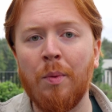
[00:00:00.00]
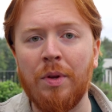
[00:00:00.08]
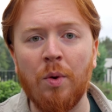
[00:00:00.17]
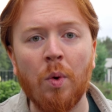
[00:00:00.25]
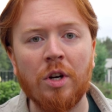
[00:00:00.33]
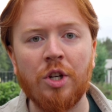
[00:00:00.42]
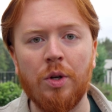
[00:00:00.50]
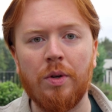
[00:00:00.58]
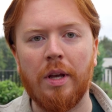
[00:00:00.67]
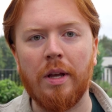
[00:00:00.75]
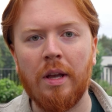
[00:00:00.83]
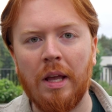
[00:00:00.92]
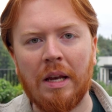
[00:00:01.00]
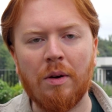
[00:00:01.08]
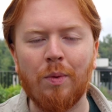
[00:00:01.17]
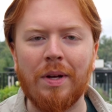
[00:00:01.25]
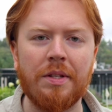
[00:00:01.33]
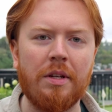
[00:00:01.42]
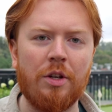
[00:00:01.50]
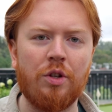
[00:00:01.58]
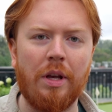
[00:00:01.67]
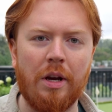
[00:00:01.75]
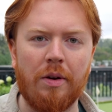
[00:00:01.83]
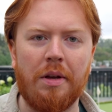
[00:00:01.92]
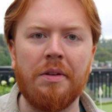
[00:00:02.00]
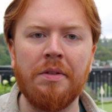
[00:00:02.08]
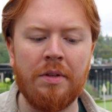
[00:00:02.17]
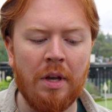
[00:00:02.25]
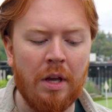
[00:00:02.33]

when you are shooting in residential areas,